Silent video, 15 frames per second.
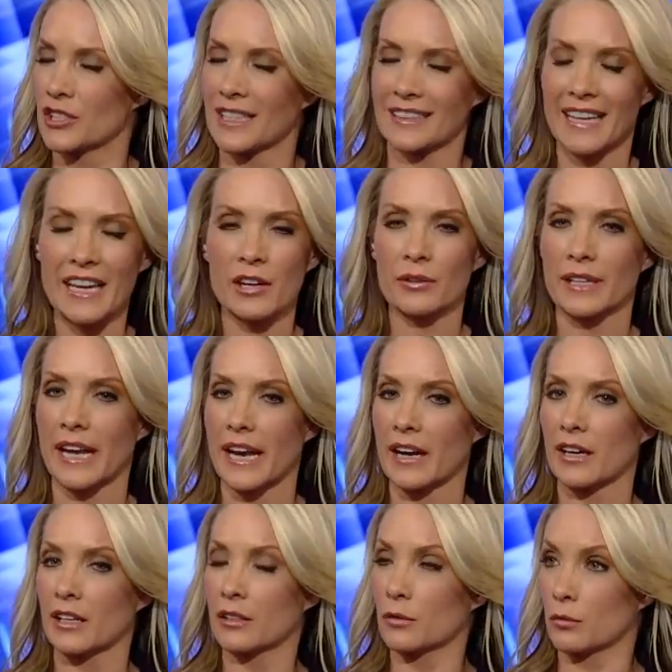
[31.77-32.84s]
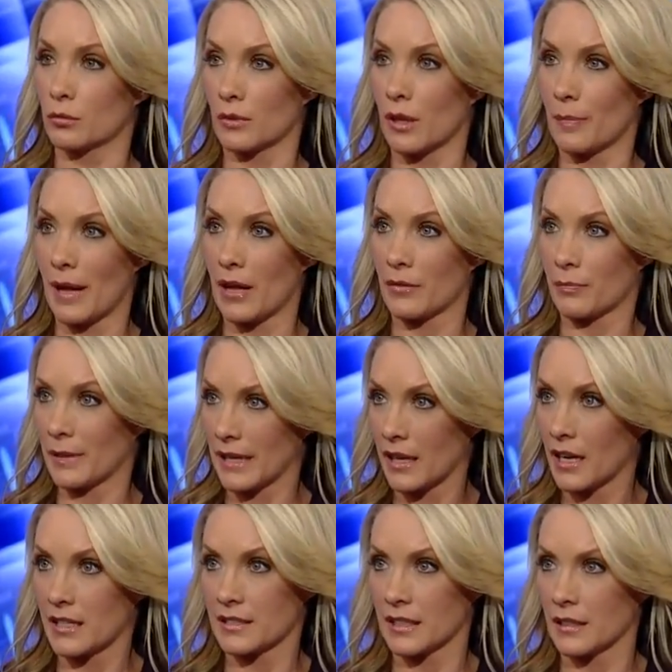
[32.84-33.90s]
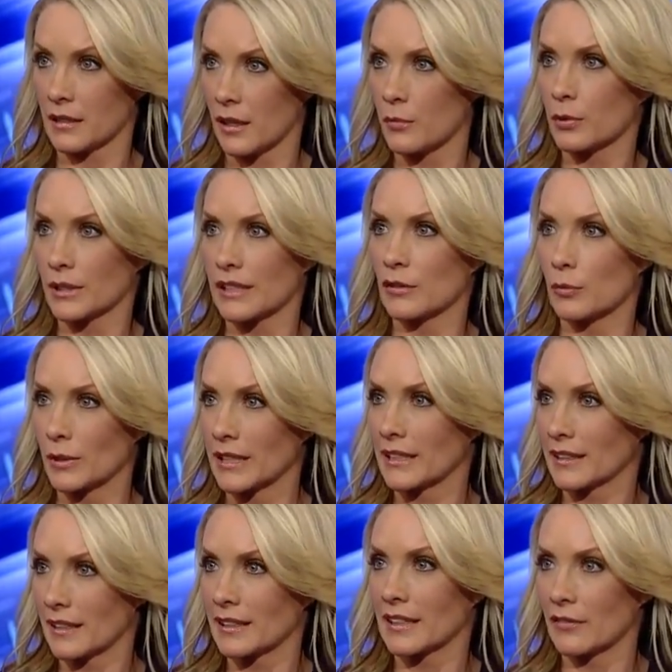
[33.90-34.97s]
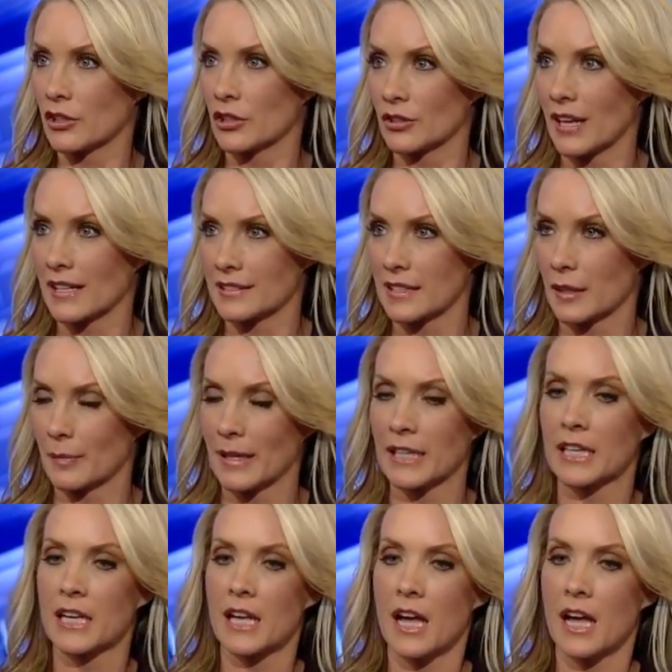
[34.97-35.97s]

Like, they don't care about Benghazi, unbelievably, given your last segment.